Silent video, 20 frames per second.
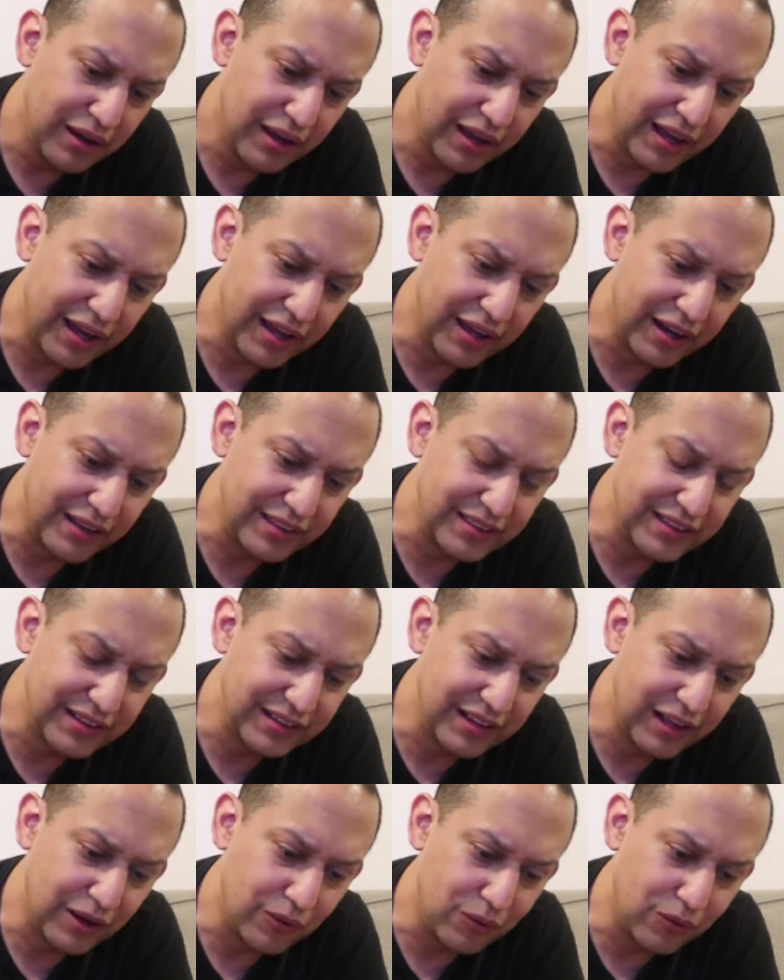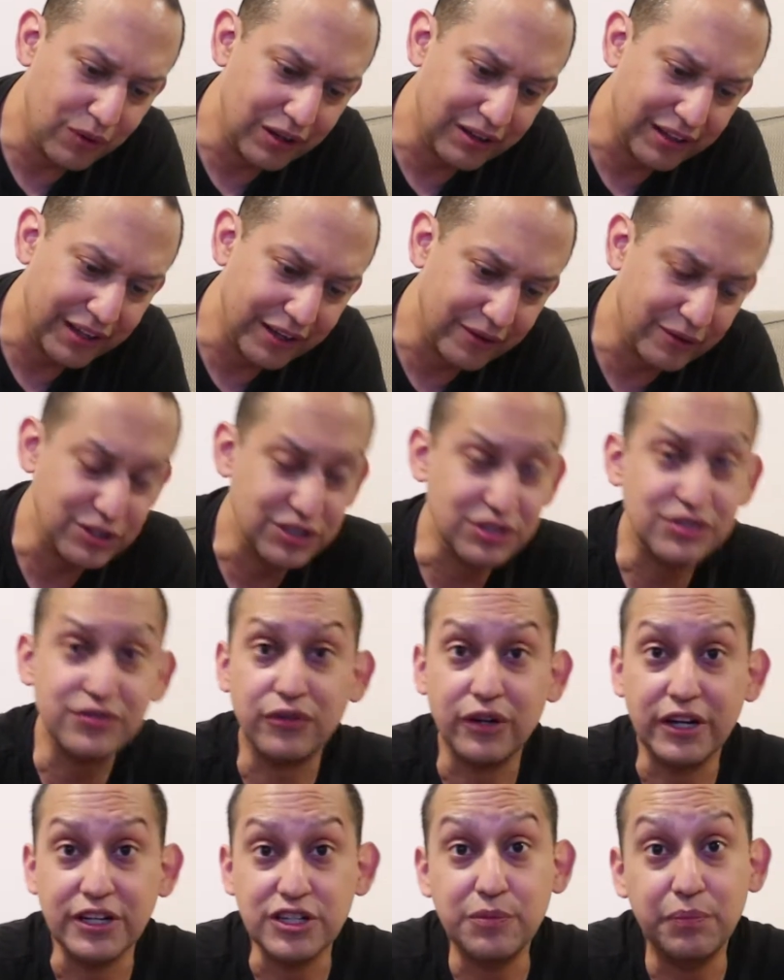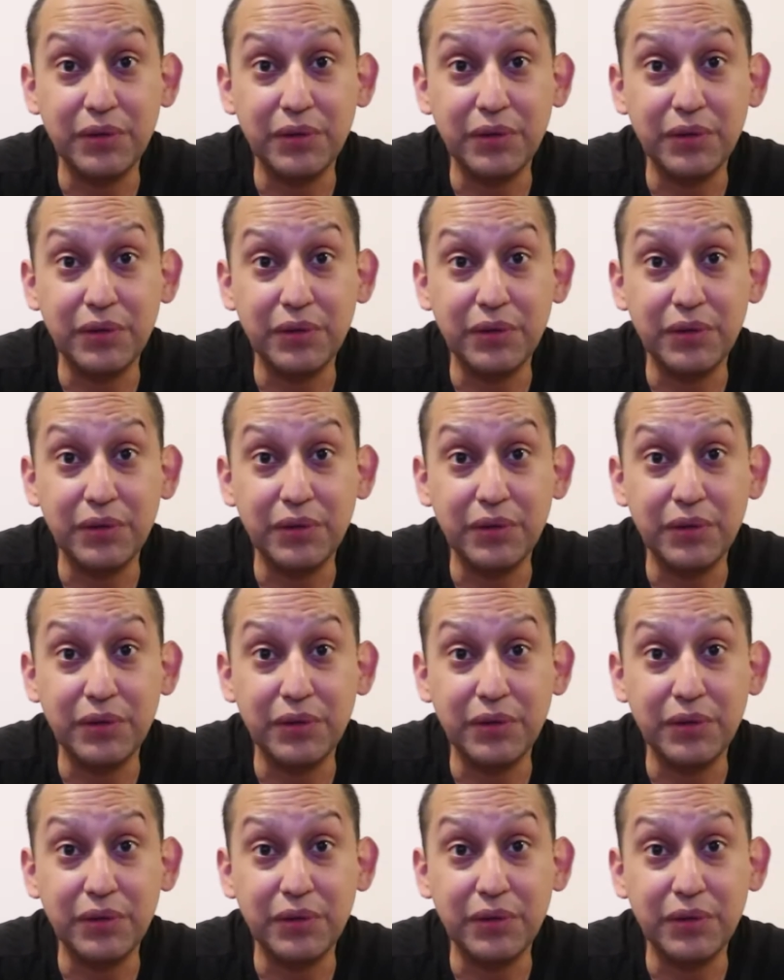and I think that one language is French.